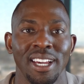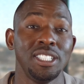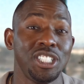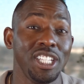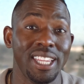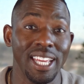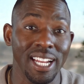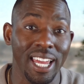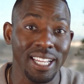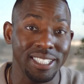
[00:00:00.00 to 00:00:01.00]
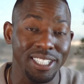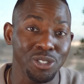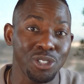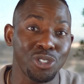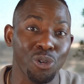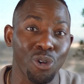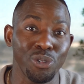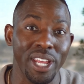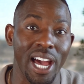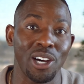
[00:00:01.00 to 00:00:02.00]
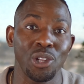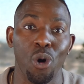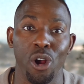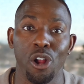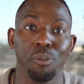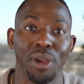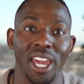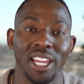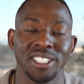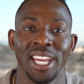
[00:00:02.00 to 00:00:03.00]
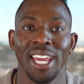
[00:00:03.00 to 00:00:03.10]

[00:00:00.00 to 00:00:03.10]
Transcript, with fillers: She then continues to scroll down on her page